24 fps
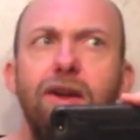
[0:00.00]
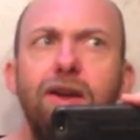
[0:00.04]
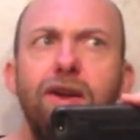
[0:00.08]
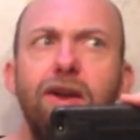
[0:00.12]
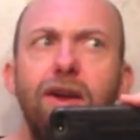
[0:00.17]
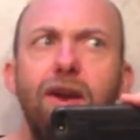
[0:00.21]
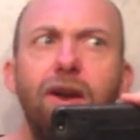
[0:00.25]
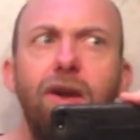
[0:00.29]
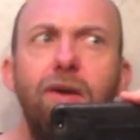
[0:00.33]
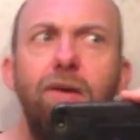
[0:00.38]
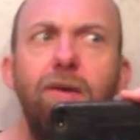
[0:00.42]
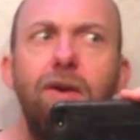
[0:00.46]

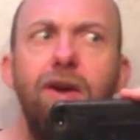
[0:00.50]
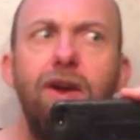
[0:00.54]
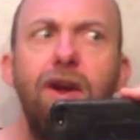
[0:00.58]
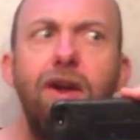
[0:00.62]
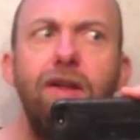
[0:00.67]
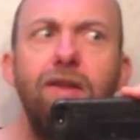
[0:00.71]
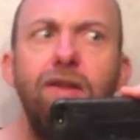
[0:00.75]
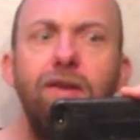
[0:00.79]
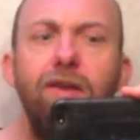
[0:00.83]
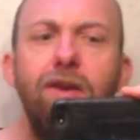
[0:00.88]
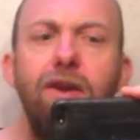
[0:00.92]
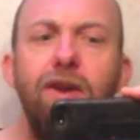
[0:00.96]

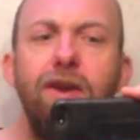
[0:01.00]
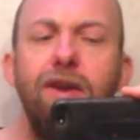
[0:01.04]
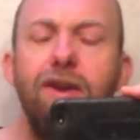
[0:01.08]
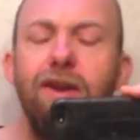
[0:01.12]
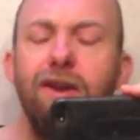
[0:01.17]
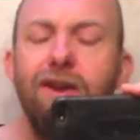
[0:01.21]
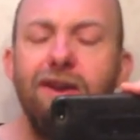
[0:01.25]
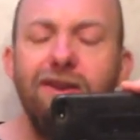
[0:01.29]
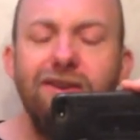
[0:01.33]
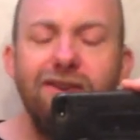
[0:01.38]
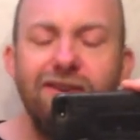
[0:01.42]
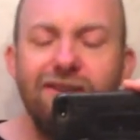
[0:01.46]
And
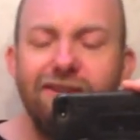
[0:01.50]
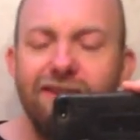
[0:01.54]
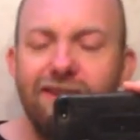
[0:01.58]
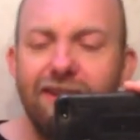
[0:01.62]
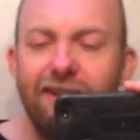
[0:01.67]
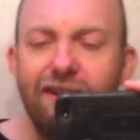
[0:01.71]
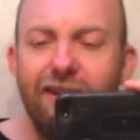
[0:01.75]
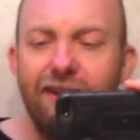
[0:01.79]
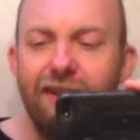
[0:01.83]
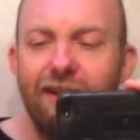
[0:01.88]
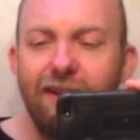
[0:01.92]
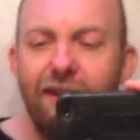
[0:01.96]
it's just
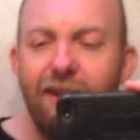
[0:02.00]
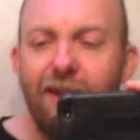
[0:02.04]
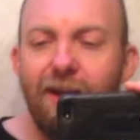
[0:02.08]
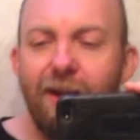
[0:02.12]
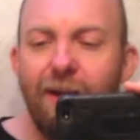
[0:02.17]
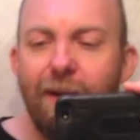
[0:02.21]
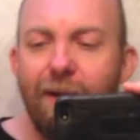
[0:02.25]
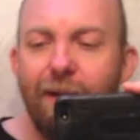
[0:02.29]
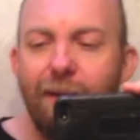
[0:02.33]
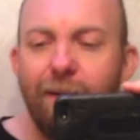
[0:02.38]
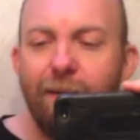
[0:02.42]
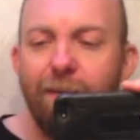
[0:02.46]

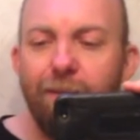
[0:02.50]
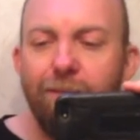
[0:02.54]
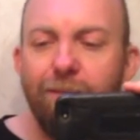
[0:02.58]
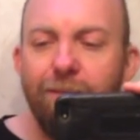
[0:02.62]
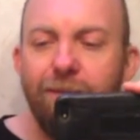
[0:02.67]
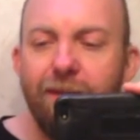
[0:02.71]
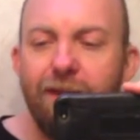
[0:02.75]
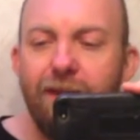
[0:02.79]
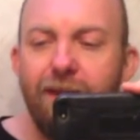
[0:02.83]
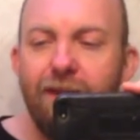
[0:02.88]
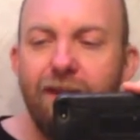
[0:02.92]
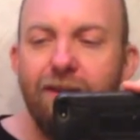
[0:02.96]

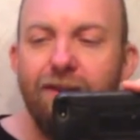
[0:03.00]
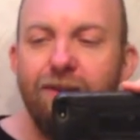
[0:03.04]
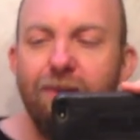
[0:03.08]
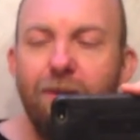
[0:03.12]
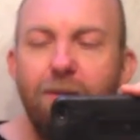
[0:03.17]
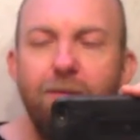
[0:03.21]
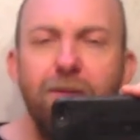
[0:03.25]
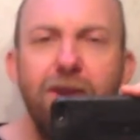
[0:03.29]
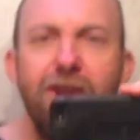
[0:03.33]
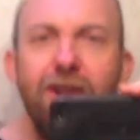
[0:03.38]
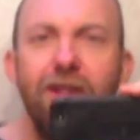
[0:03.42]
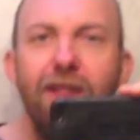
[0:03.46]
so
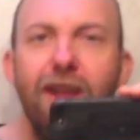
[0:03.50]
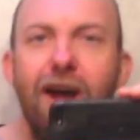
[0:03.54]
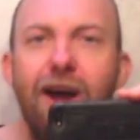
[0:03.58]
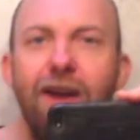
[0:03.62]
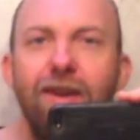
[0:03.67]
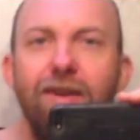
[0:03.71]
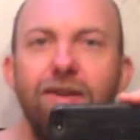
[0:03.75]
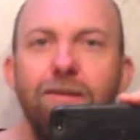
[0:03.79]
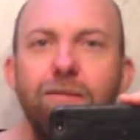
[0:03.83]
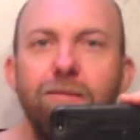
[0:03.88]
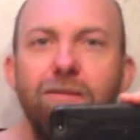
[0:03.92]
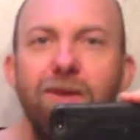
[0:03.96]
many
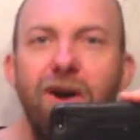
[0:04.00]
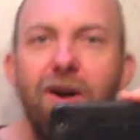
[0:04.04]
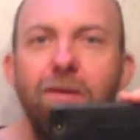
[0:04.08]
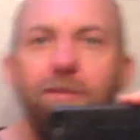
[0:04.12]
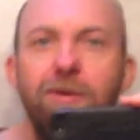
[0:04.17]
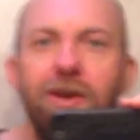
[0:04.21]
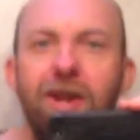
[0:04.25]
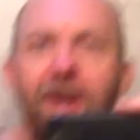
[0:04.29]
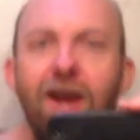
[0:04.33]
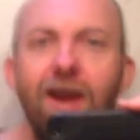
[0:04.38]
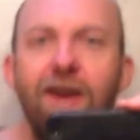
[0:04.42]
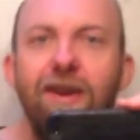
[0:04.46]
lies and
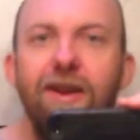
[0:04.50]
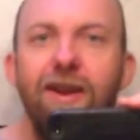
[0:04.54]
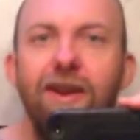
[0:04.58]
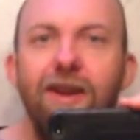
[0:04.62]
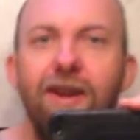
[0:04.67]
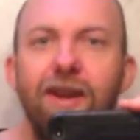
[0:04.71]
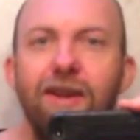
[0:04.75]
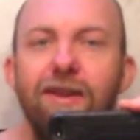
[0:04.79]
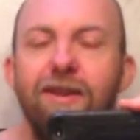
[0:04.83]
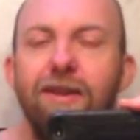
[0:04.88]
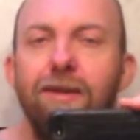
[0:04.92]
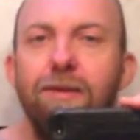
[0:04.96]
propaganda to
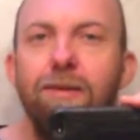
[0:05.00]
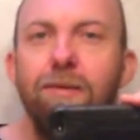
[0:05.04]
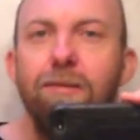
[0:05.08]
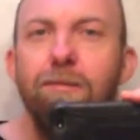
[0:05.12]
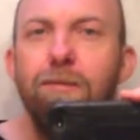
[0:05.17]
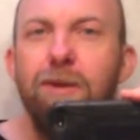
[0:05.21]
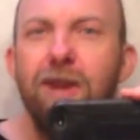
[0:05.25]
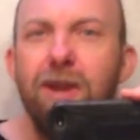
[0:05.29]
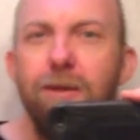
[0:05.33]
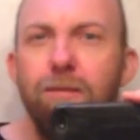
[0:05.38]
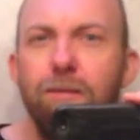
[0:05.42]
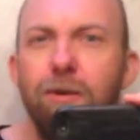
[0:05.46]
get to the
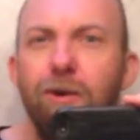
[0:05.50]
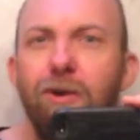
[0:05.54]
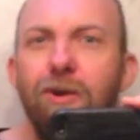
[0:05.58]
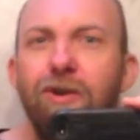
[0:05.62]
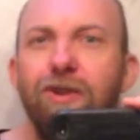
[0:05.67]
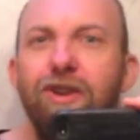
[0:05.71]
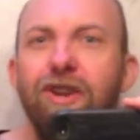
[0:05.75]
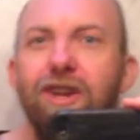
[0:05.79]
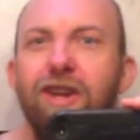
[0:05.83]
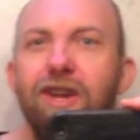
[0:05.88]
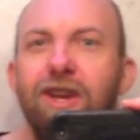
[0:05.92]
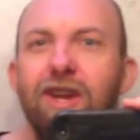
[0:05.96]
people
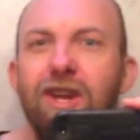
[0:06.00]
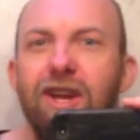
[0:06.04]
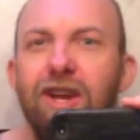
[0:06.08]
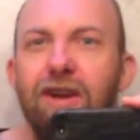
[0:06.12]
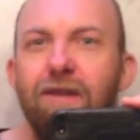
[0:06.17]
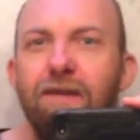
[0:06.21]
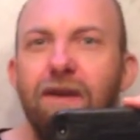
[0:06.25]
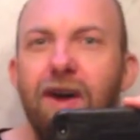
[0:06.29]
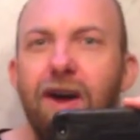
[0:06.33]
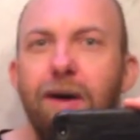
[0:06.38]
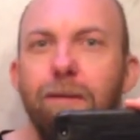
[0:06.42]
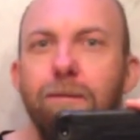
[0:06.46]
to
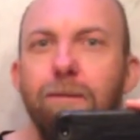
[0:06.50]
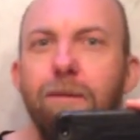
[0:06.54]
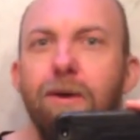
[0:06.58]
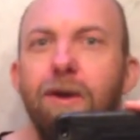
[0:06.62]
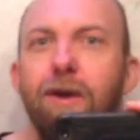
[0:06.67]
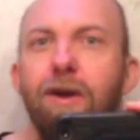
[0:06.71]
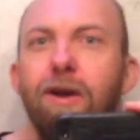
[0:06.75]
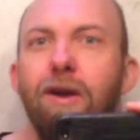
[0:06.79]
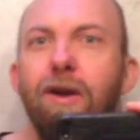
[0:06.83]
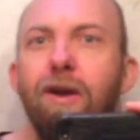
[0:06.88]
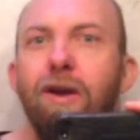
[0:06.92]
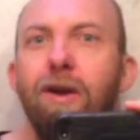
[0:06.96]
give up
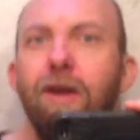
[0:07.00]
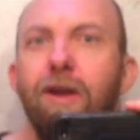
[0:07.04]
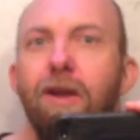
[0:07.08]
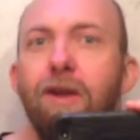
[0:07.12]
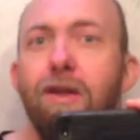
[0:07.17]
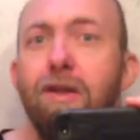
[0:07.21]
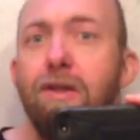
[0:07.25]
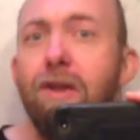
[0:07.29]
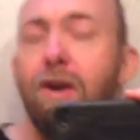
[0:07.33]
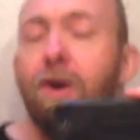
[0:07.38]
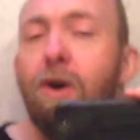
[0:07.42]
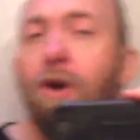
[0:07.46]

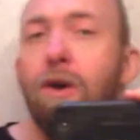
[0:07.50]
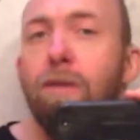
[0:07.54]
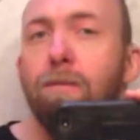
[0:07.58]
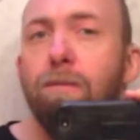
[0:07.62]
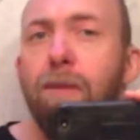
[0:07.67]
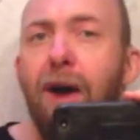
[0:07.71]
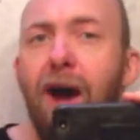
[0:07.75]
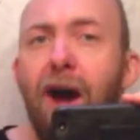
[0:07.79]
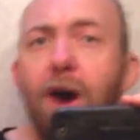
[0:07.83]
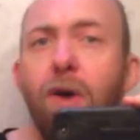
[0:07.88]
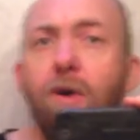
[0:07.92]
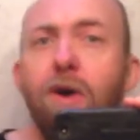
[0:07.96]
their own
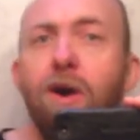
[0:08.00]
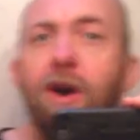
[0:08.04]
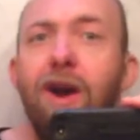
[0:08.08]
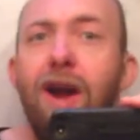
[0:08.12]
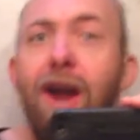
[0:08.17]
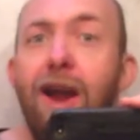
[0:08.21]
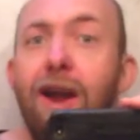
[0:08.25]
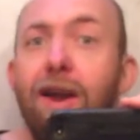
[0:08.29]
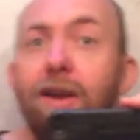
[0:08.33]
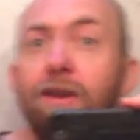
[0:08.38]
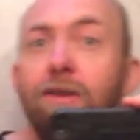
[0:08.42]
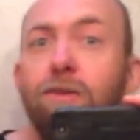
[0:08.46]
power,
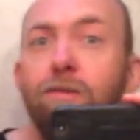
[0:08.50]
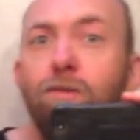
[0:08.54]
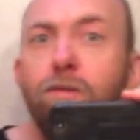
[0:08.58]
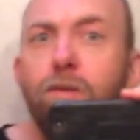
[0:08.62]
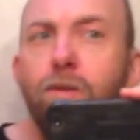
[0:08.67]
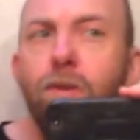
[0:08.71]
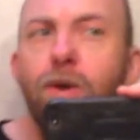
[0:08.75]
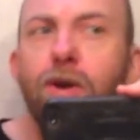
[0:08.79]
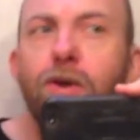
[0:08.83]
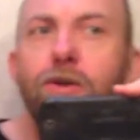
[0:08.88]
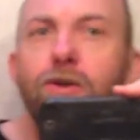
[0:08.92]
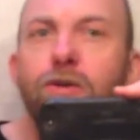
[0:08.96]
and
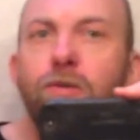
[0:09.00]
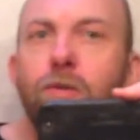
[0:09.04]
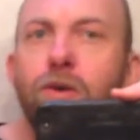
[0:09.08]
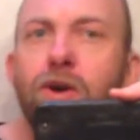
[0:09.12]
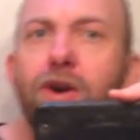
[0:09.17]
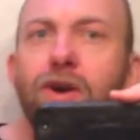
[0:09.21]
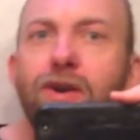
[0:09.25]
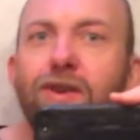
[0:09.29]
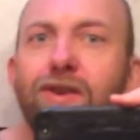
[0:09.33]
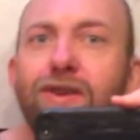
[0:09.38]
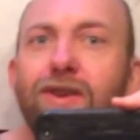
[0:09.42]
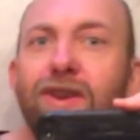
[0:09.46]
what's
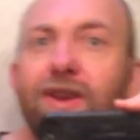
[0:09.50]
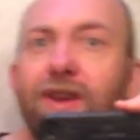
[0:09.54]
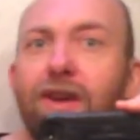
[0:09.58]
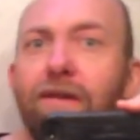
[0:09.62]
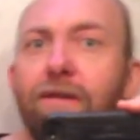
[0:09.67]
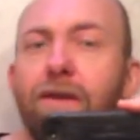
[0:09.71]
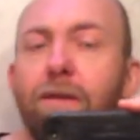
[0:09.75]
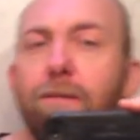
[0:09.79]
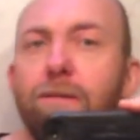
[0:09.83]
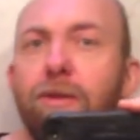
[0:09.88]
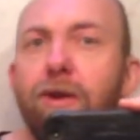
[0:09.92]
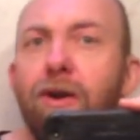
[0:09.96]
worse, to give
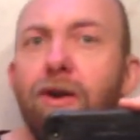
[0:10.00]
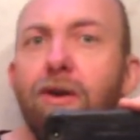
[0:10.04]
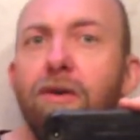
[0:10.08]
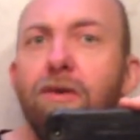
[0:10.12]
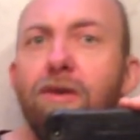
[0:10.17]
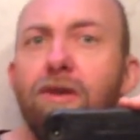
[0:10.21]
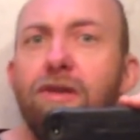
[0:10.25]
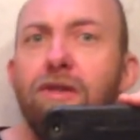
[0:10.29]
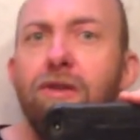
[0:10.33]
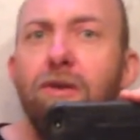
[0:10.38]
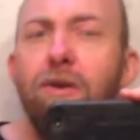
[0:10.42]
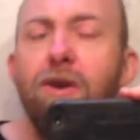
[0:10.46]
up their own
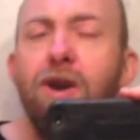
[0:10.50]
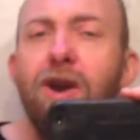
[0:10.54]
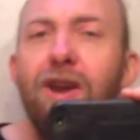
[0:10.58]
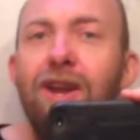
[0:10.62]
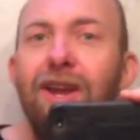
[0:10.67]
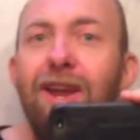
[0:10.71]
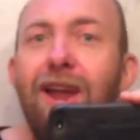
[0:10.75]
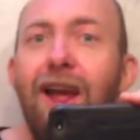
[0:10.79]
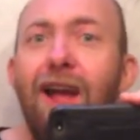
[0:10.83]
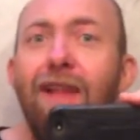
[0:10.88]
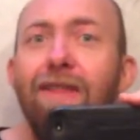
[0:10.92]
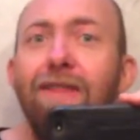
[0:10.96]

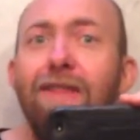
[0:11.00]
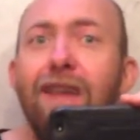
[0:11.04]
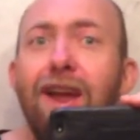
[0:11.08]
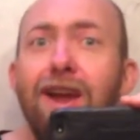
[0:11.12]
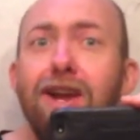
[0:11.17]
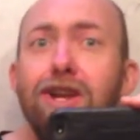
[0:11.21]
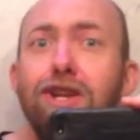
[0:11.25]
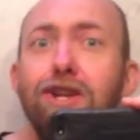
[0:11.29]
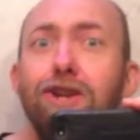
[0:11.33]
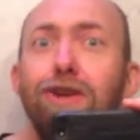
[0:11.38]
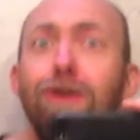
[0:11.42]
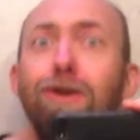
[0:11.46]
authority, and they
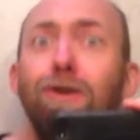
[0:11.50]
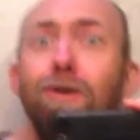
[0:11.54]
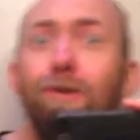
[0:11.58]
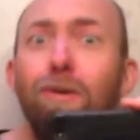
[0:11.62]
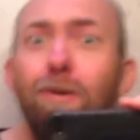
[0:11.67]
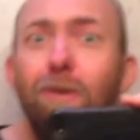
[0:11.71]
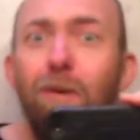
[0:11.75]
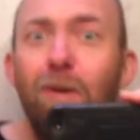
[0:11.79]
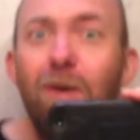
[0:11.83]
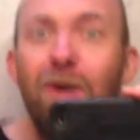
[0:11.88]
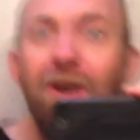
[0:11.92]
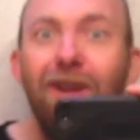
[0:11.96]

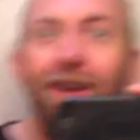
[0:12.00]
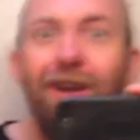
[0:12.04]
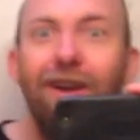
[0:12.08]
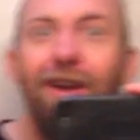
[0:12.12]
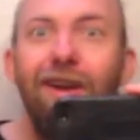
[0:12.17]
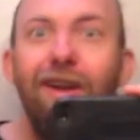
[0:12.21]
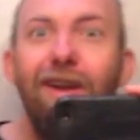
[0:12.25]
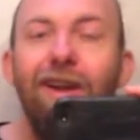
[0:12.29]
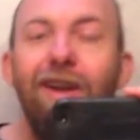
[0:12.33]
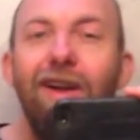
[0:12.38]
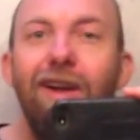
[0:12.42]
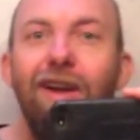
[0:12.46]
do.
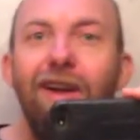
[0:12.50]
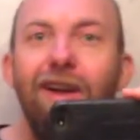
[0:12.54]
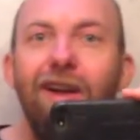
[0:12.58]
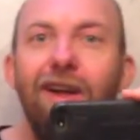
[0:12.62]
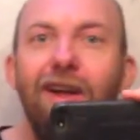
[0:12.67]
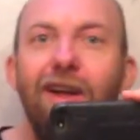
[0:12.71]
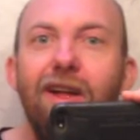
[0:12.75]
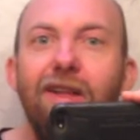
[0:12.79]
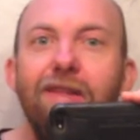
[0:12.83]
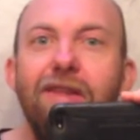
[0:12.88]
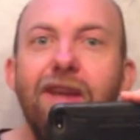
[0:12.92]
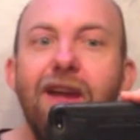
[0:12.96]

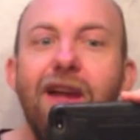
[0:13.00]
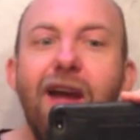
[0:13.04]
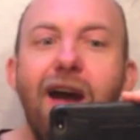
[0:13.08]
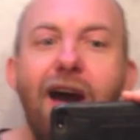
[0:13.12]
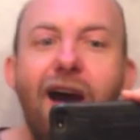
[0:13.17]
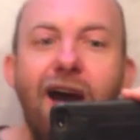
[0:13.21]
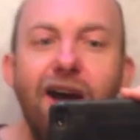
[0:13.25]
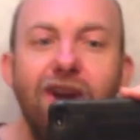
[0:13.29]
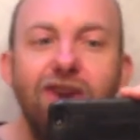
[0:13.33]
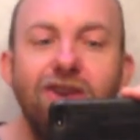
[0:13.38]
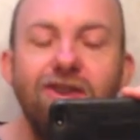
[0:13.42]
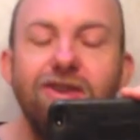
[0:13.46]
They
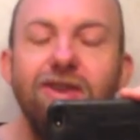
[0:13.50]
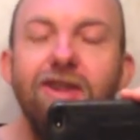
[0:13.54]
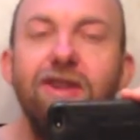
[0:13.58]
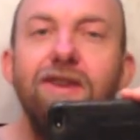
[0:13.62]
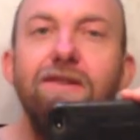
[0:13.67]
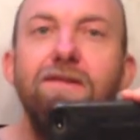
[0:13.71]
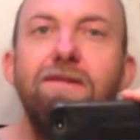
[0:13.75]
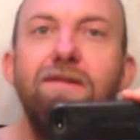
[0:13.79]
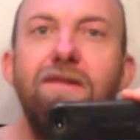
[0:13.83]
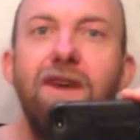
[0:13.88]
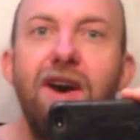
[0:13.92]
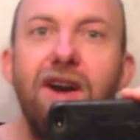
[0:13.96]
actually
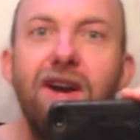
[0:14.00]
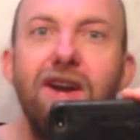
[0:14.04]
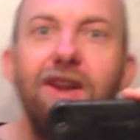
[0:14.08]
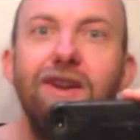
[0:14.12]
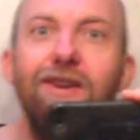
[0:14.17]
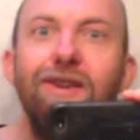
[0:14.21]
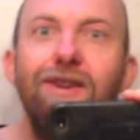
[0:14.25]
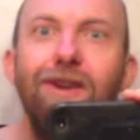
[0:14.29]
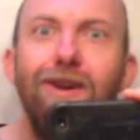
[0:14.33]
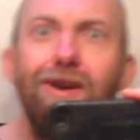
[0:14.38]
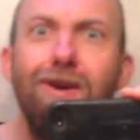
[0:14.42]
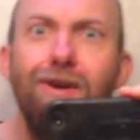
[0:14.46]
fucking
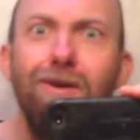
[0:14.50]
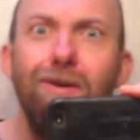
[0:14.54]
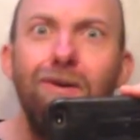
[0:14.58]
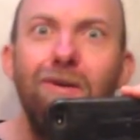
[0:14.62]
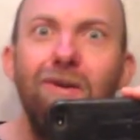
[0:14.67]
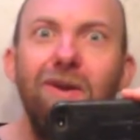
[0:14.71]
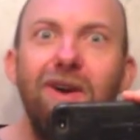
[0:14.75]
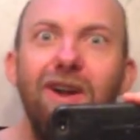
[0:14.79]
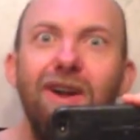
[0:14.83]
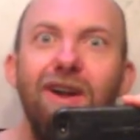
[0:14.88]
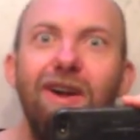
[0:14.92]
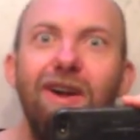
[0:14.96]
do.